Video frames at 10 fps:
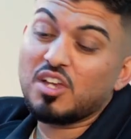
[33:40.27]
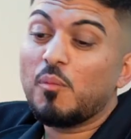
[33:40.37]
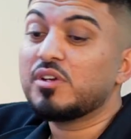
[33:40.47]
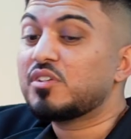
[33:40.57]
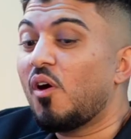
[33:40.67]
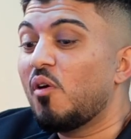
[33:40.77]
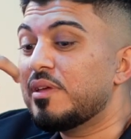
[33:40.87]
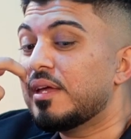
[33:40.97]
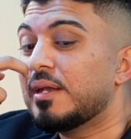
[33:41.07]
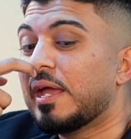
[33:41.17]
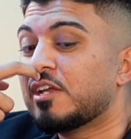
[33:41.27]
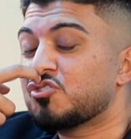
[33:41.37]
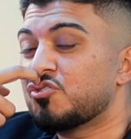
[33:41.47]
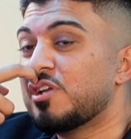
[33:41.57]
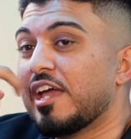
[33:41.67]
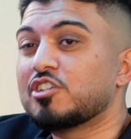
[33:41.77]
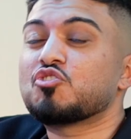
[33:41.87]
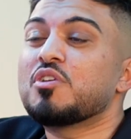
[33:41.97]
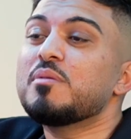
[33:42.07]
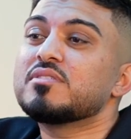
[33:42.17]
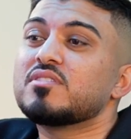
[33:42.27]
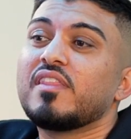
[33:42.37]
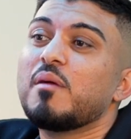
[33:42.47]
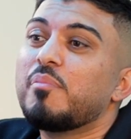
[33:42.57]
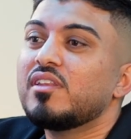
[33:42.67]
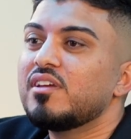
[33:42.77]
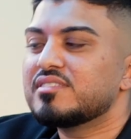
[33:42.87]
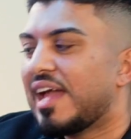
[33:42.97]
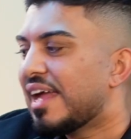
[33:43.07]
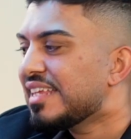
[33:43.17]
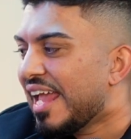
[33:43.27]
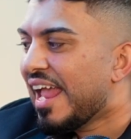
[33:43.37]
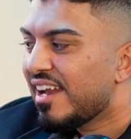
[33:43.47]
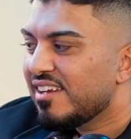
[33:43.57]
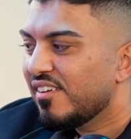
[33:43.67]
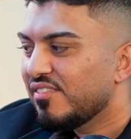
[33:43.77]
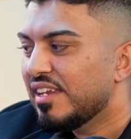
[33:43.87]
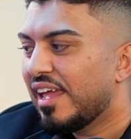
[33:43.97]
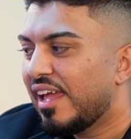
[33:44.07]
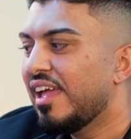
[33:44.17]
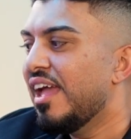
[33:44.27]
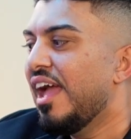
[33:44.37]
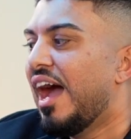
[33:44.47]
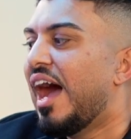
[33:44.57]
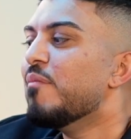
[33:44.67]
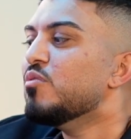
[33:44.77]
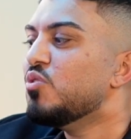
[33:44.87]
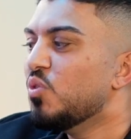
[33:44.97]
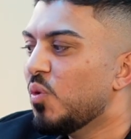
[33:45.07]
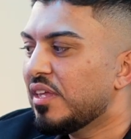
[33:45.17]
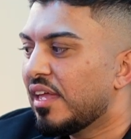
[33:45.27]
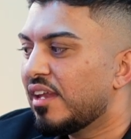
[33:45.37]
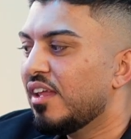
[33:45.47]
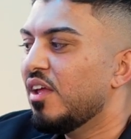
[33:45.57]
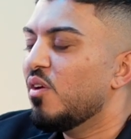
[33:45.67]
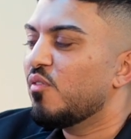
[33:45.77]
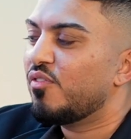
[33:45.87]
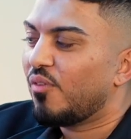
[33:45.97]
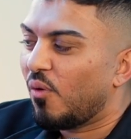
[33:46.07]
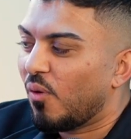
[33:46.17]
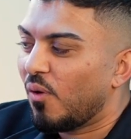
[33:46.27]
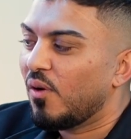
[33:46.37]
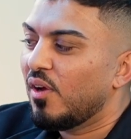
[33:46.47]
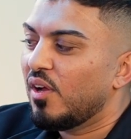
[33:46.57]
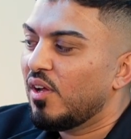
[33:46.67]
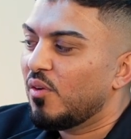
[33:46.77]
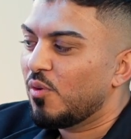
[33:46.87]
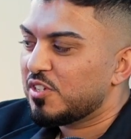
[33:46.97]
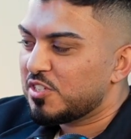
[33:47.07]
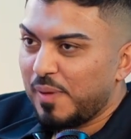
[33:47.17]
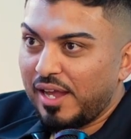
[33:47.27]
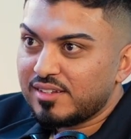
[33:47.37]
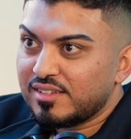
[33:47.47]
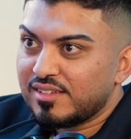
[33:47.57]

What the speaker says: Some would call me an extremist on that, but listen, at the end of the day, I'm doing it for respect